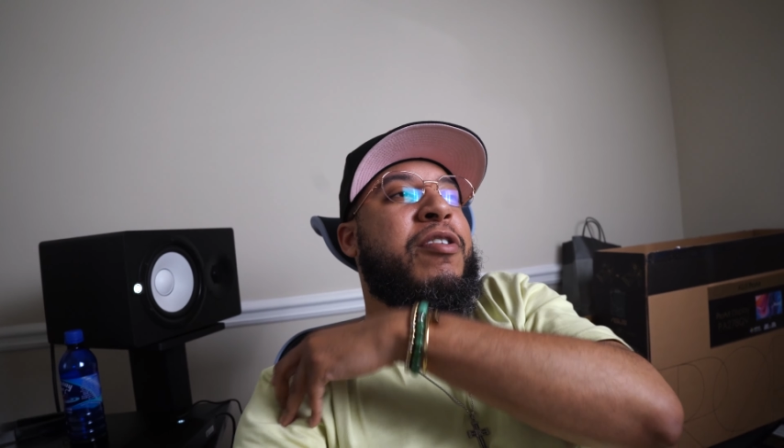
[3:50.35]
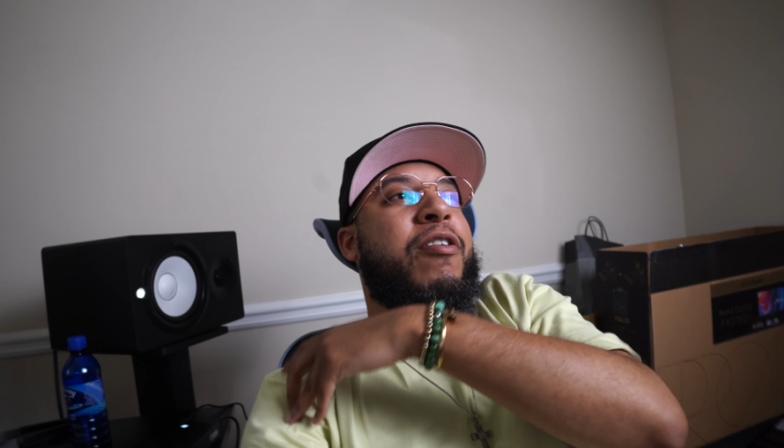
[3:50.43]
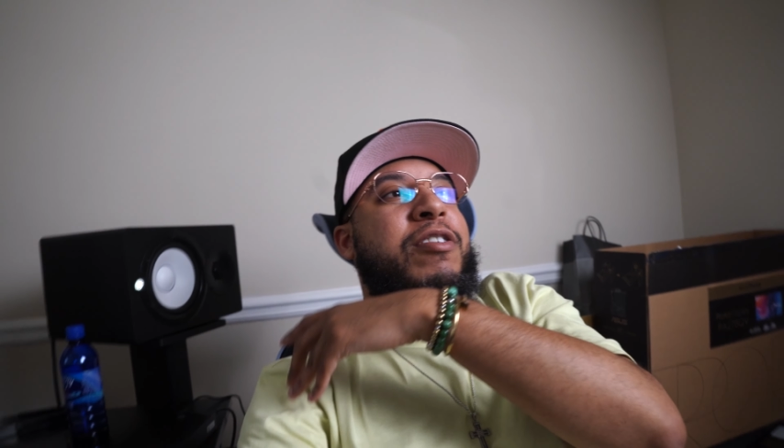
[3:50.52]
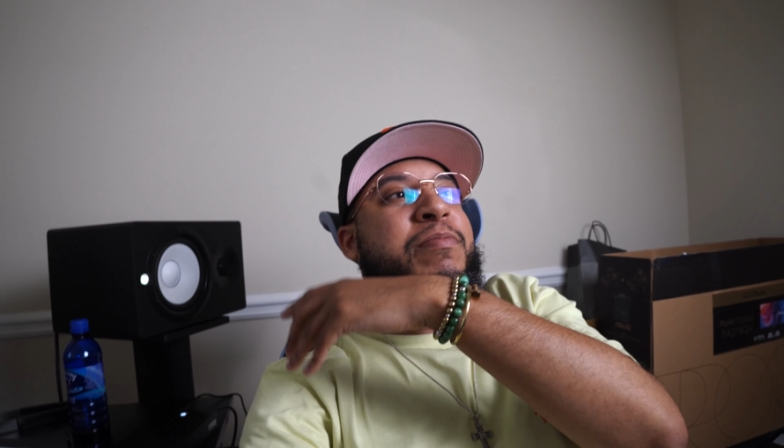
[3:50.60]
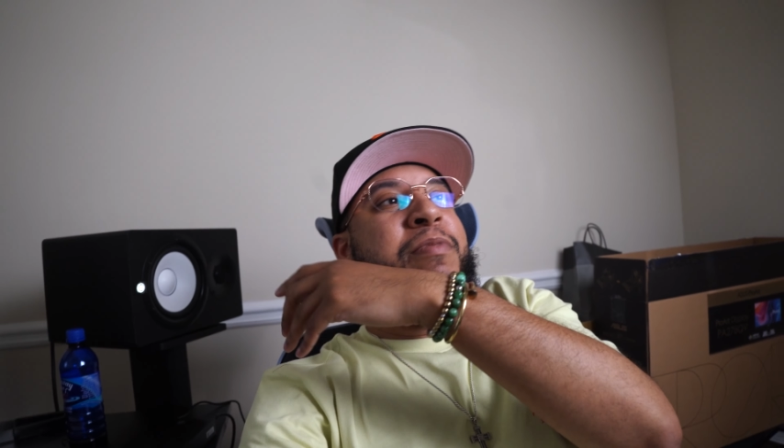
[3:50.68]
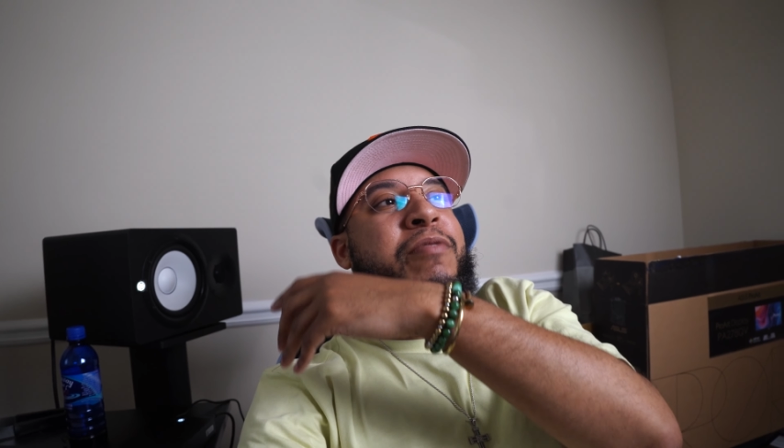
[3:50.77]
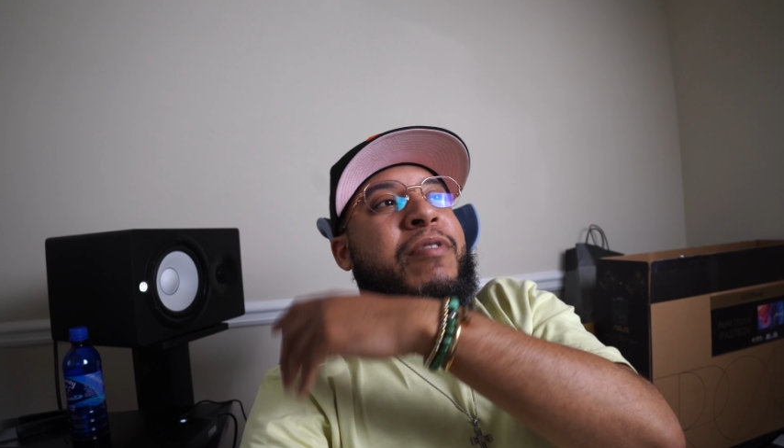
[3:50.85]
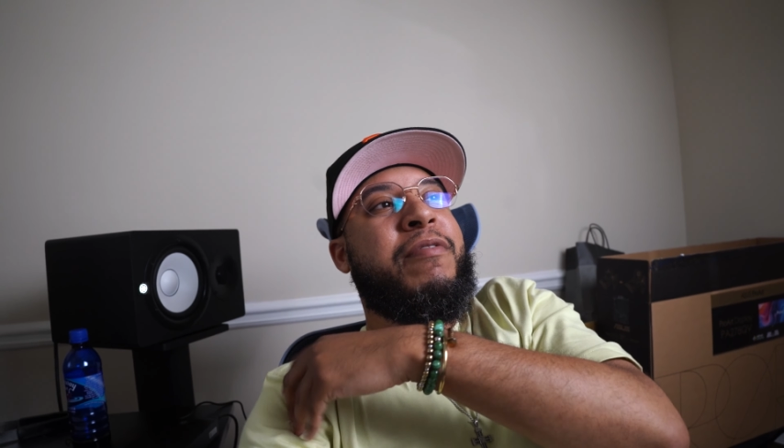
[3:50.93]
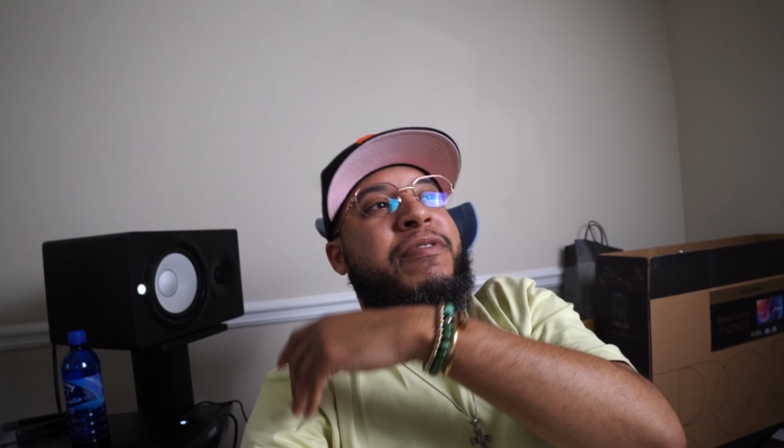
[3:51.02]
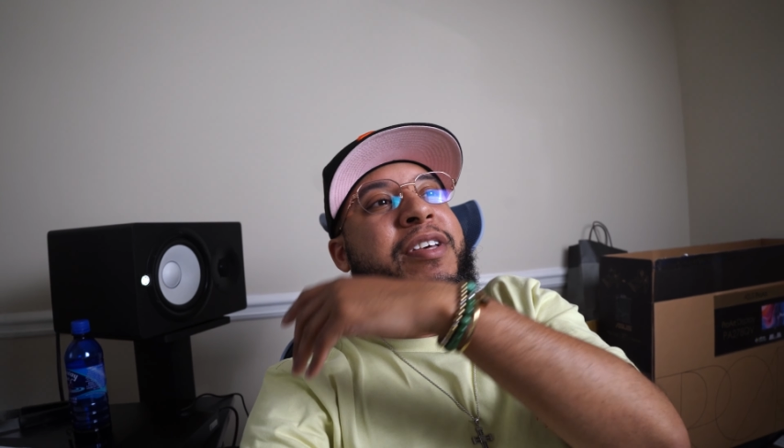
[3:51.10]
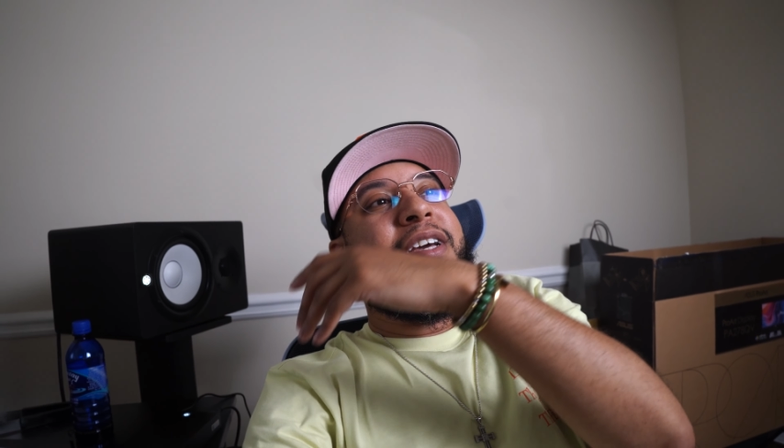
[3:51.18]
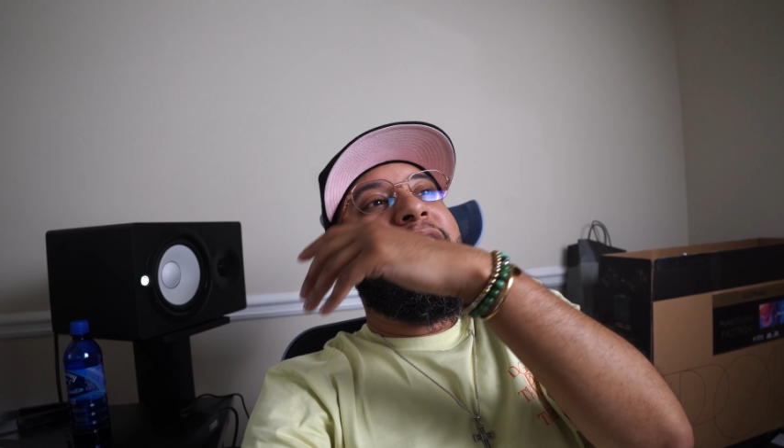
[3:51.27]
cost me
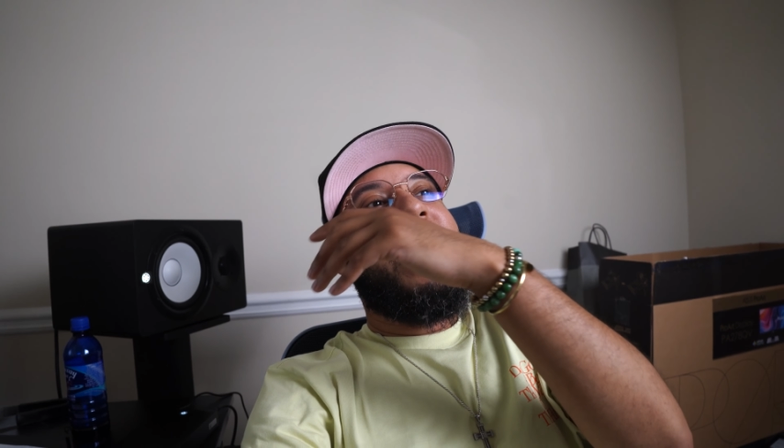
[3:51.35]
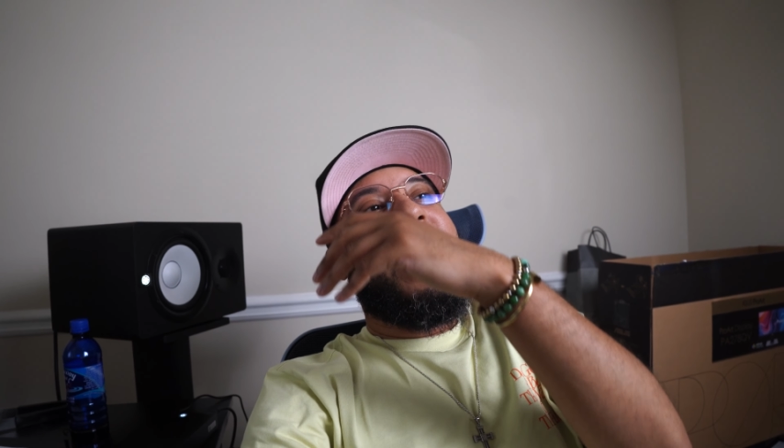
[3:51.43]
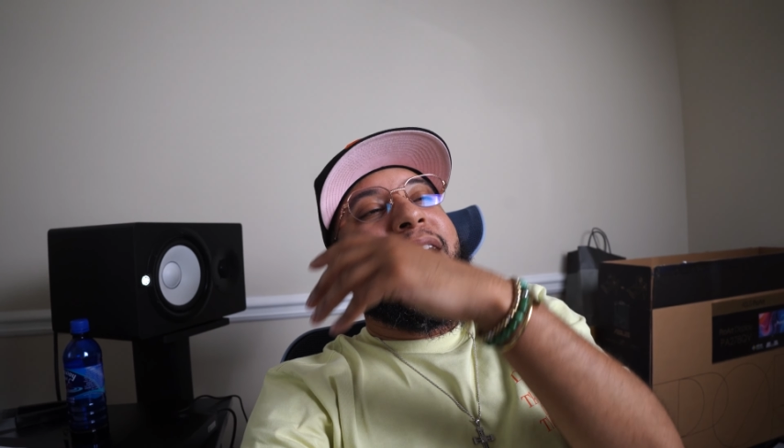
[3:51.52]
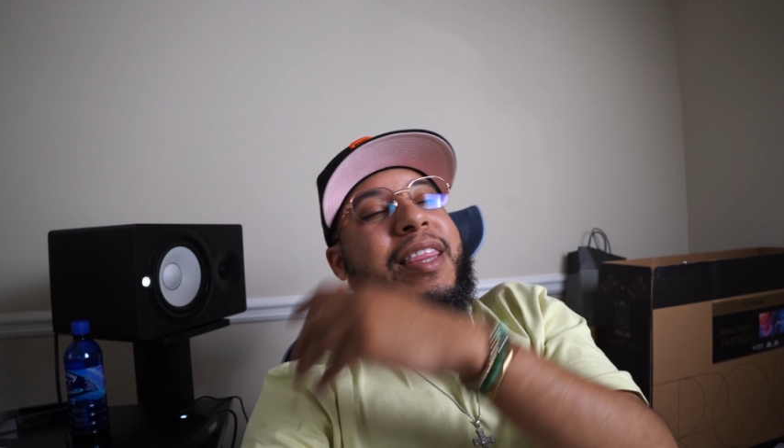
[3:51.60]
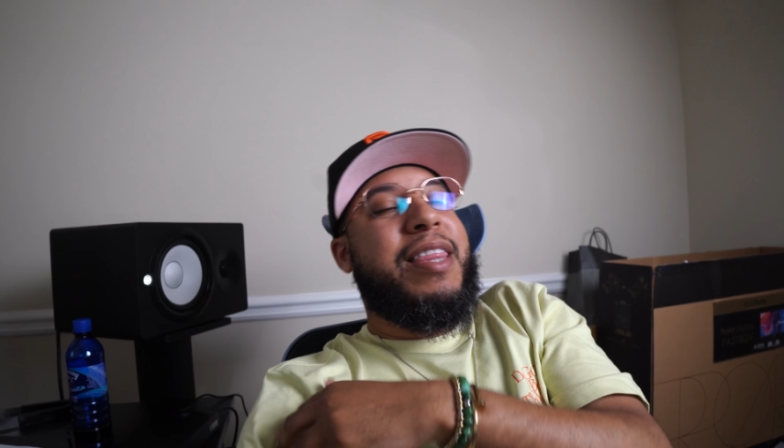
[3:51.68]
roughly a